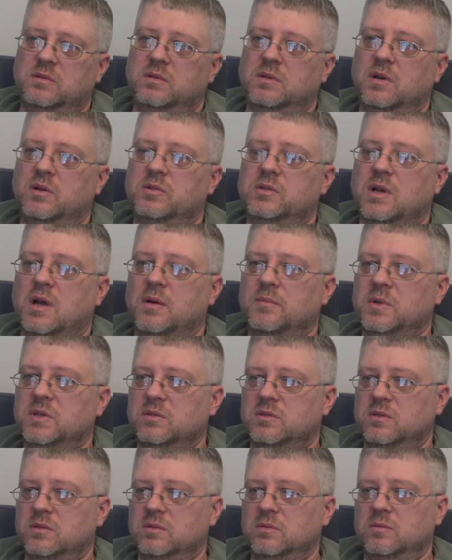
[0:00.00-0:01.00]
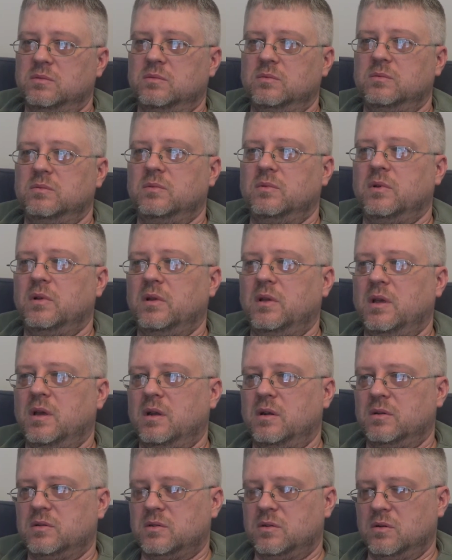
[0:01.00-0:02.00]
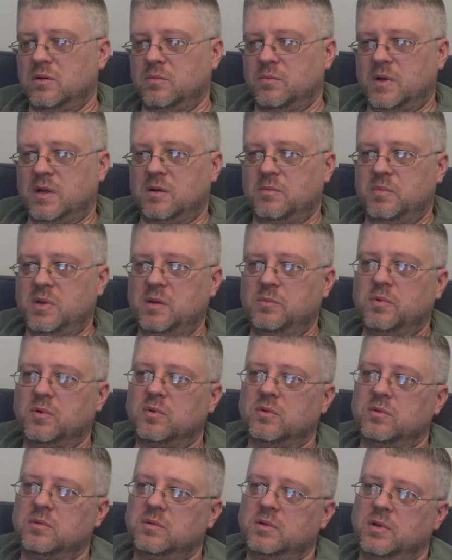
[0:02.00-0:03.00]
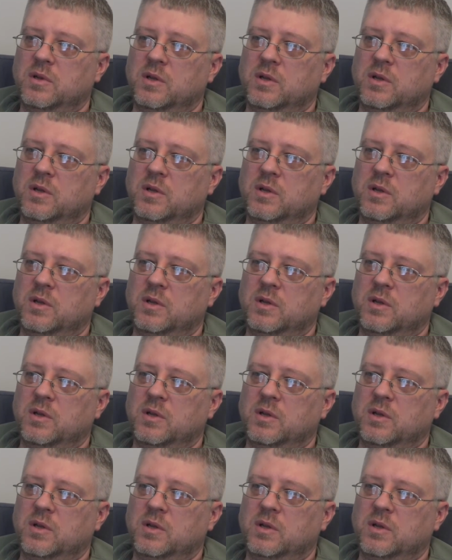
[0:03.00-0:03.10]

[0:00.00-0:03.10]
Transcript: Their job is to get a certain amount of people